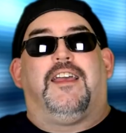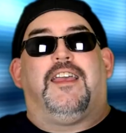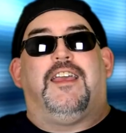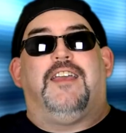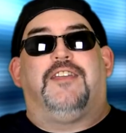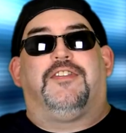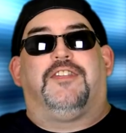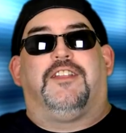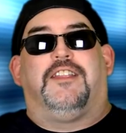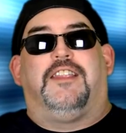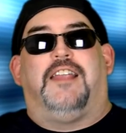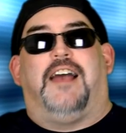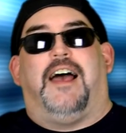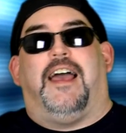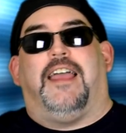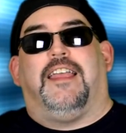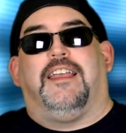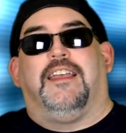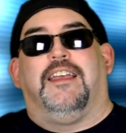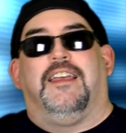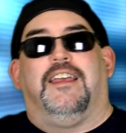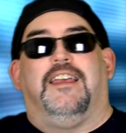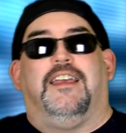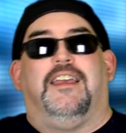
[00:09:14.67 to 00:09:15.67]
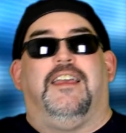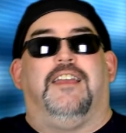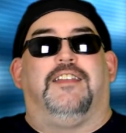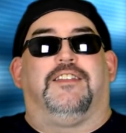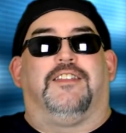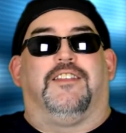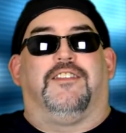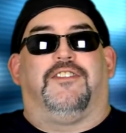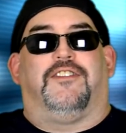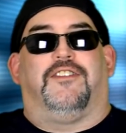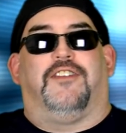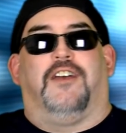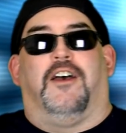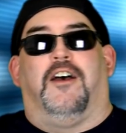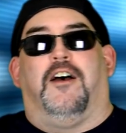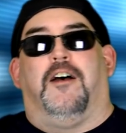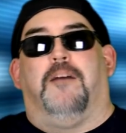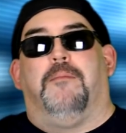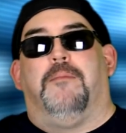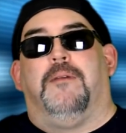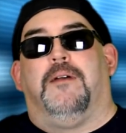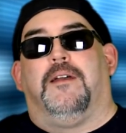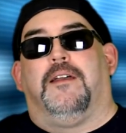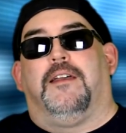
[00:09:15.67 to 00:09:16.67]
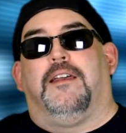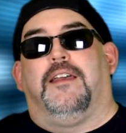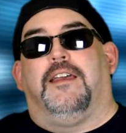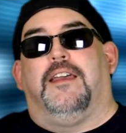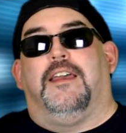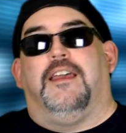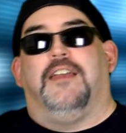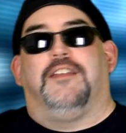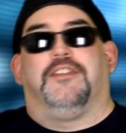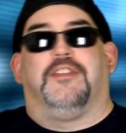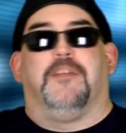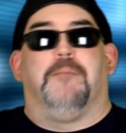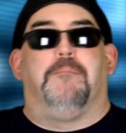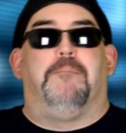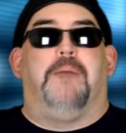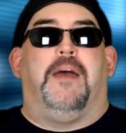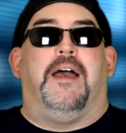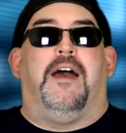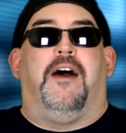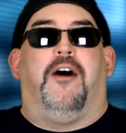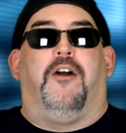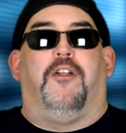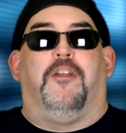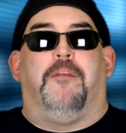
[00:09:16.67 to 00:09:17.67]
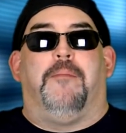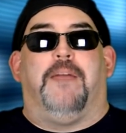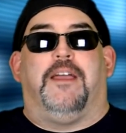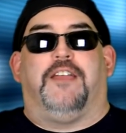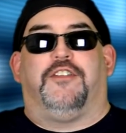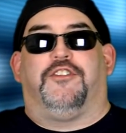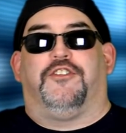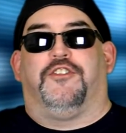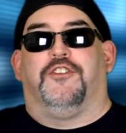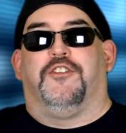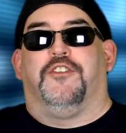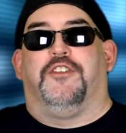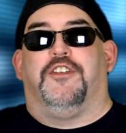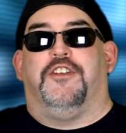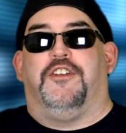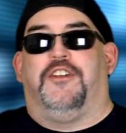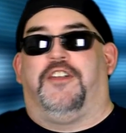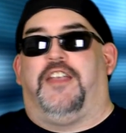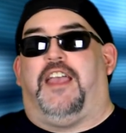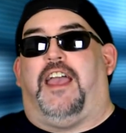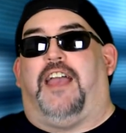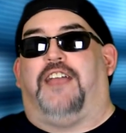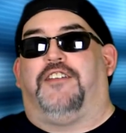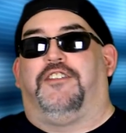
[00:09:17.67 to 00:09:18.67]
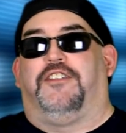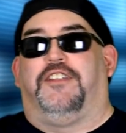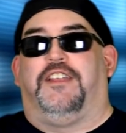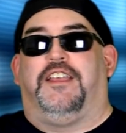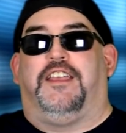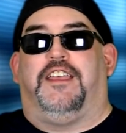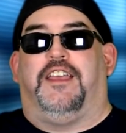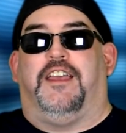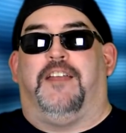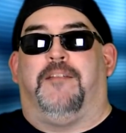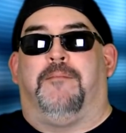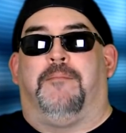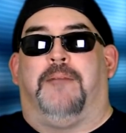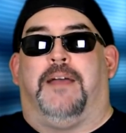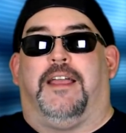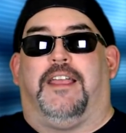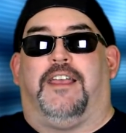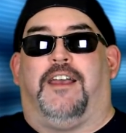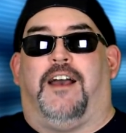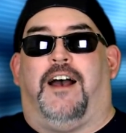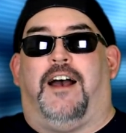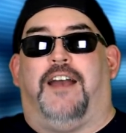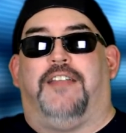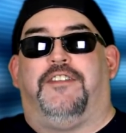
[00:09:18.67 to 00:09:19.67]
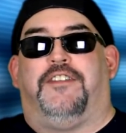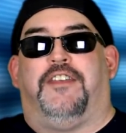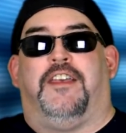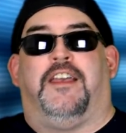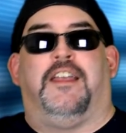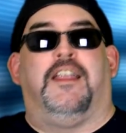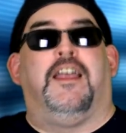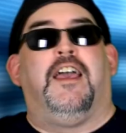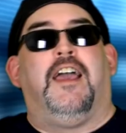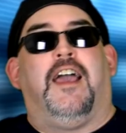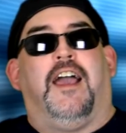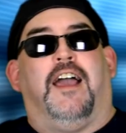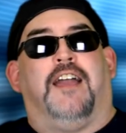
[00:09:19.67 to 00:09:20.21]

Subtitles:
Hit the like, hit the sub, hit the bell to make sure that you're actually getting my content.